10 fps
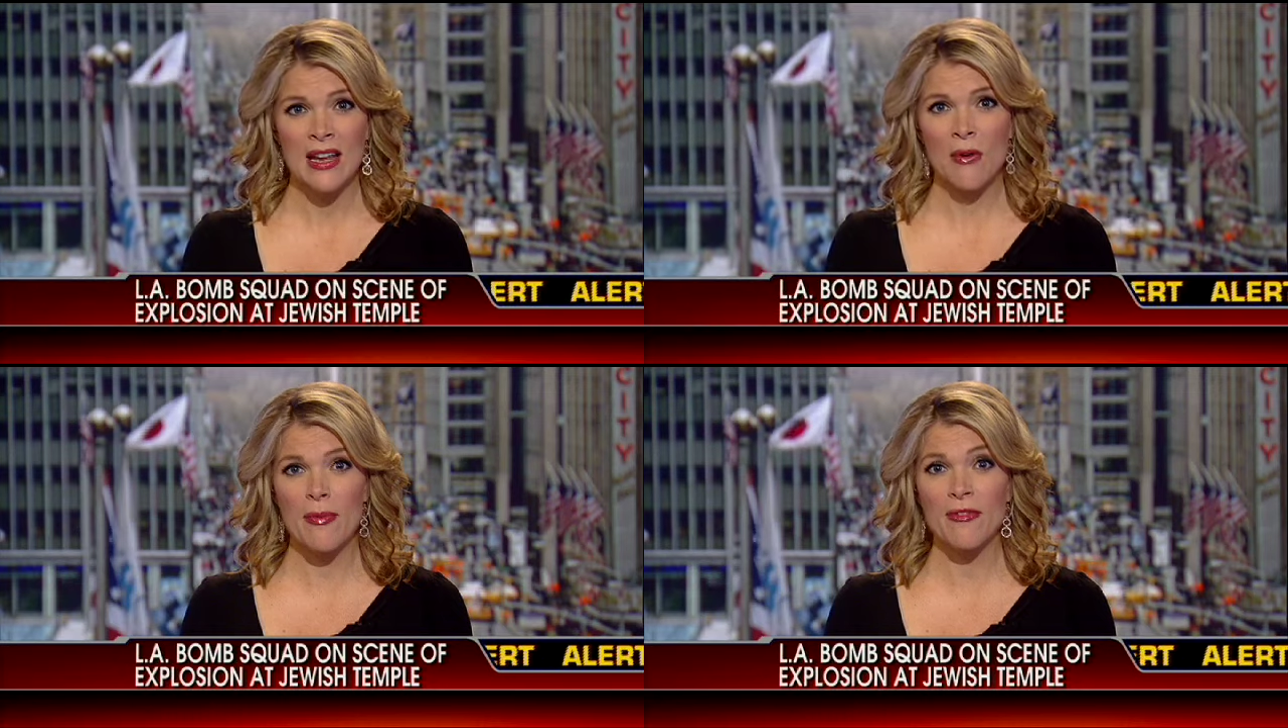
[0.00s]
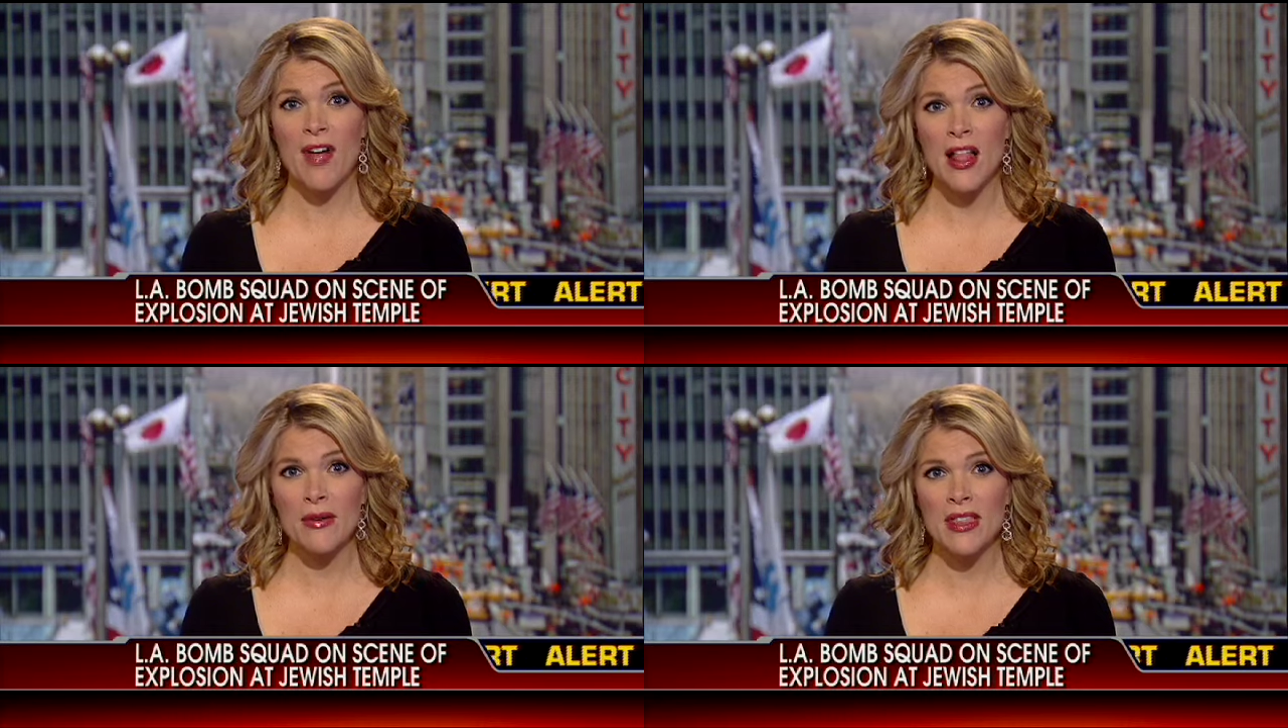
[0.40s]
Now, we've been
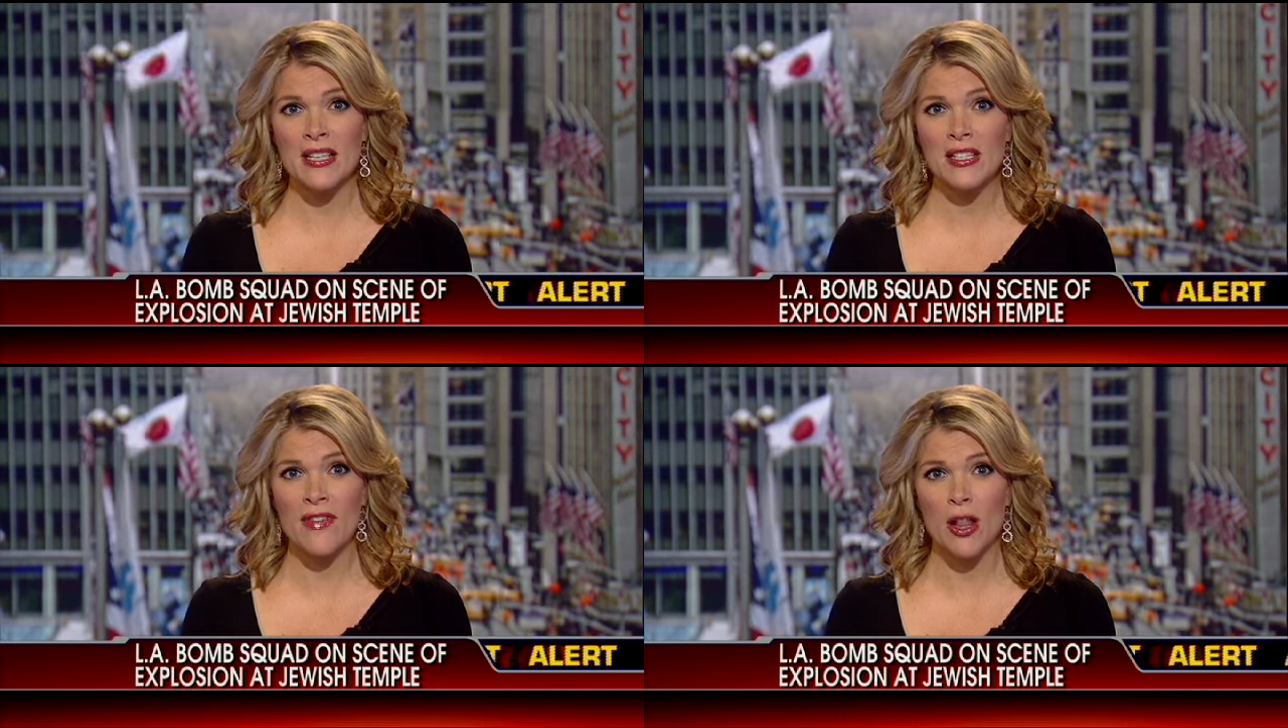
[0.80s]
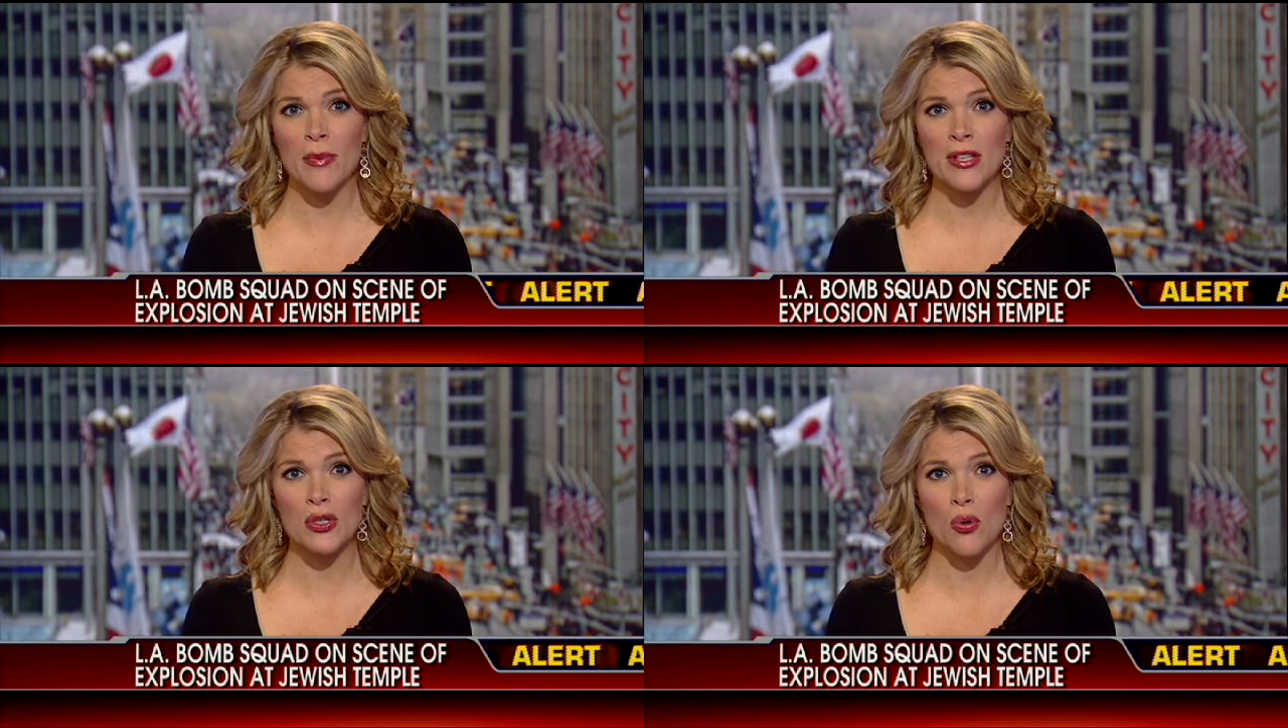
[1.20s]
following this
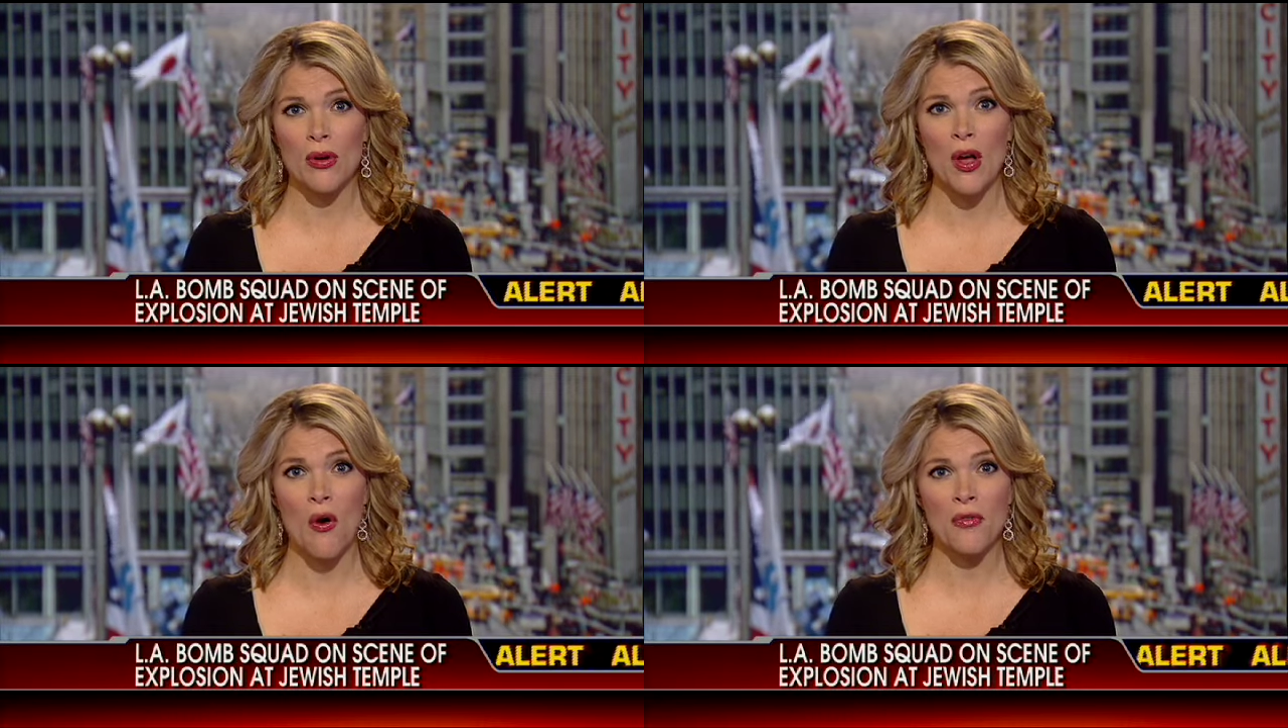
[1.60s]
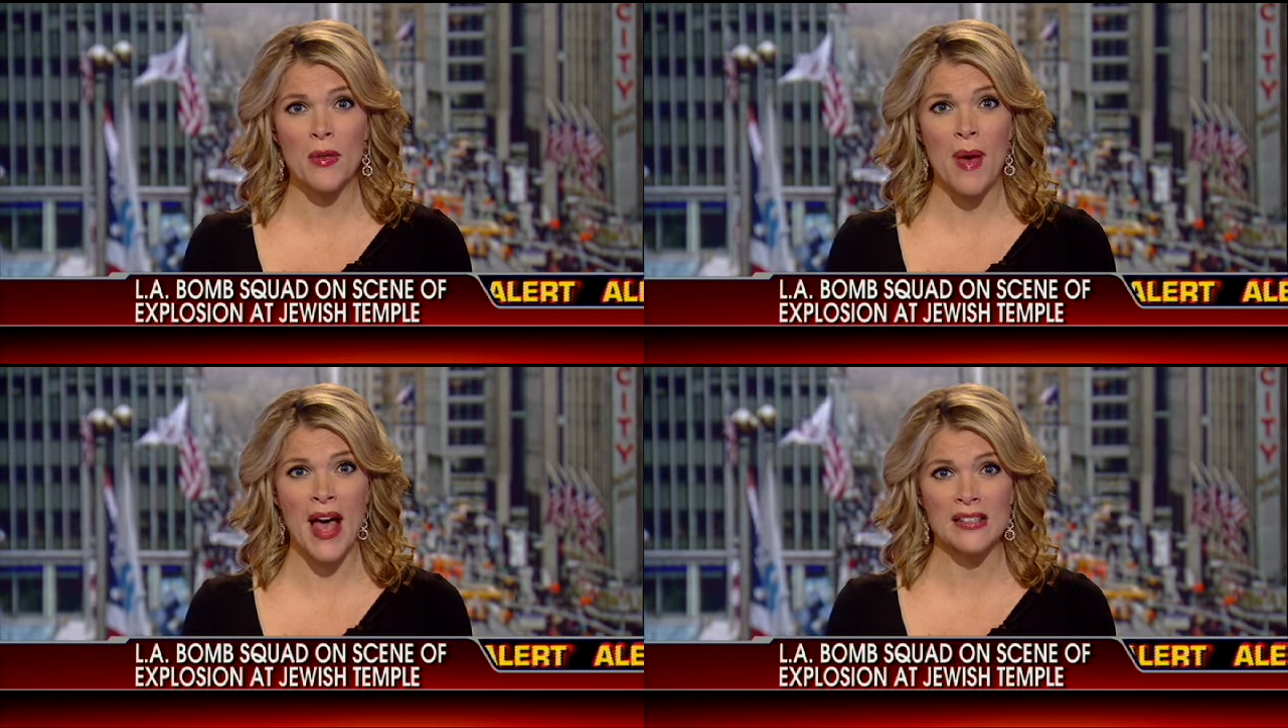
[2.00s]
developing story over
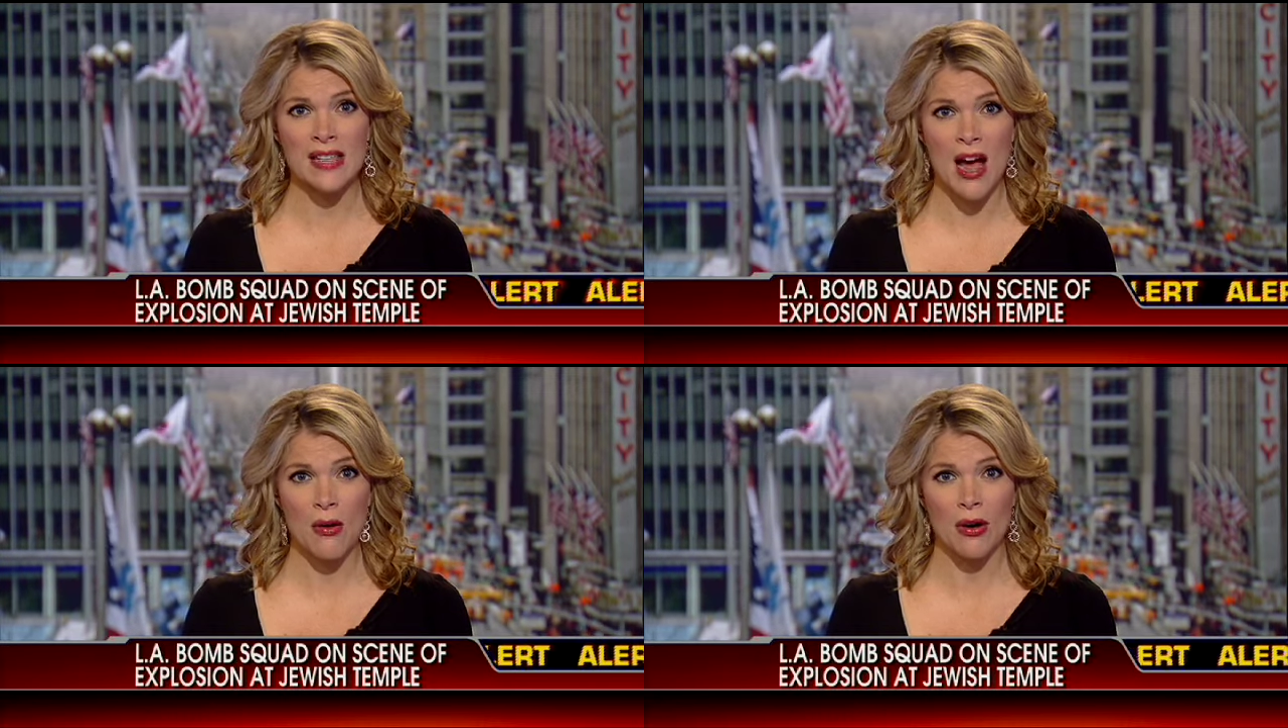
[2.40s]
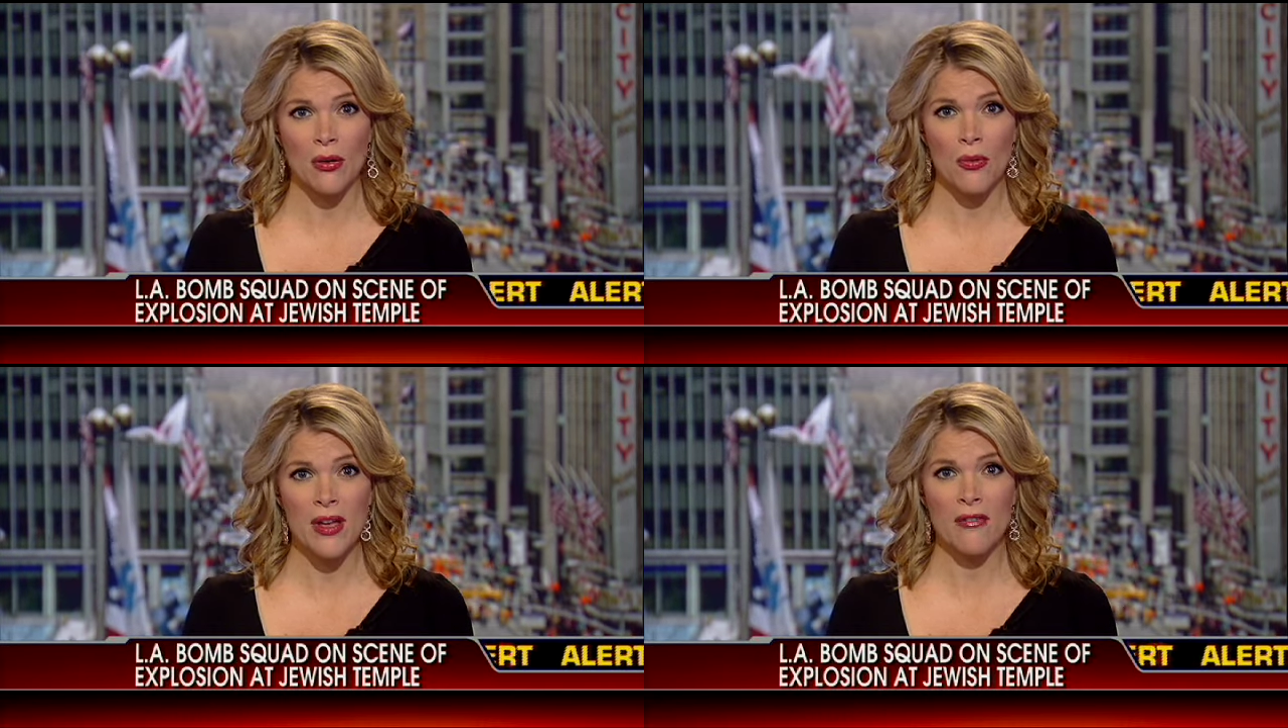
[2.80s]
the past hour.
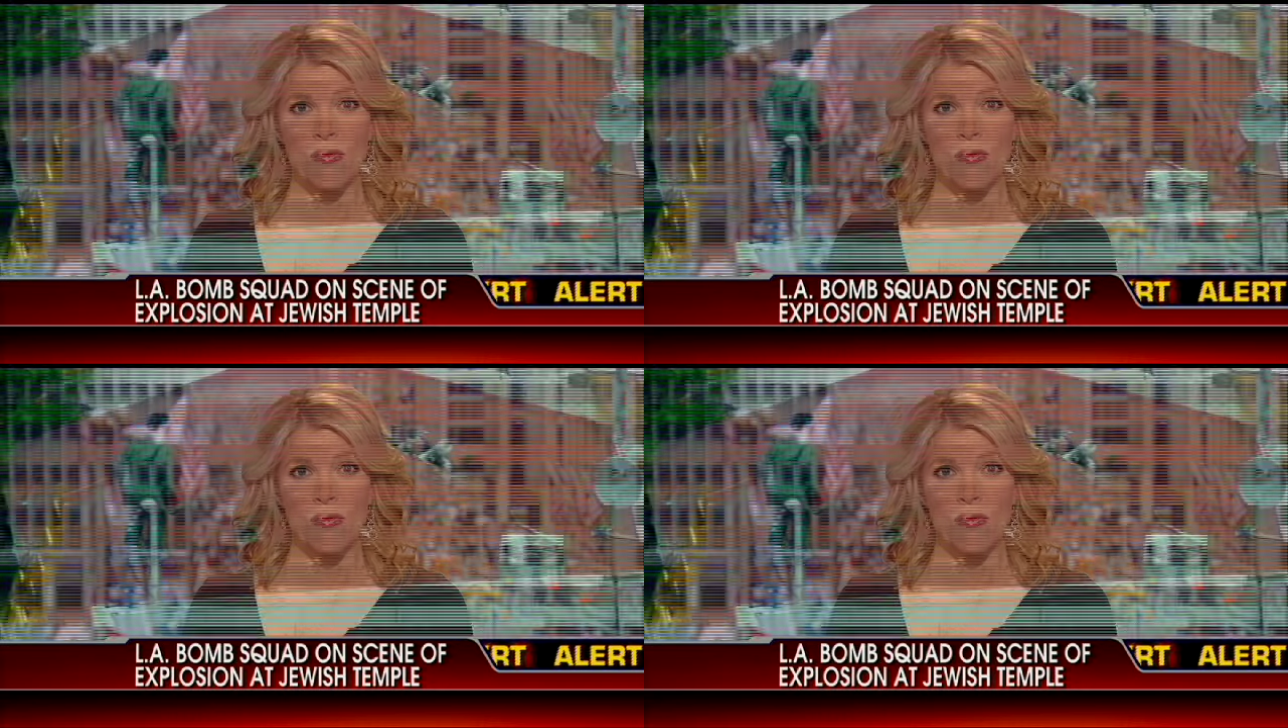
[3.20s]
We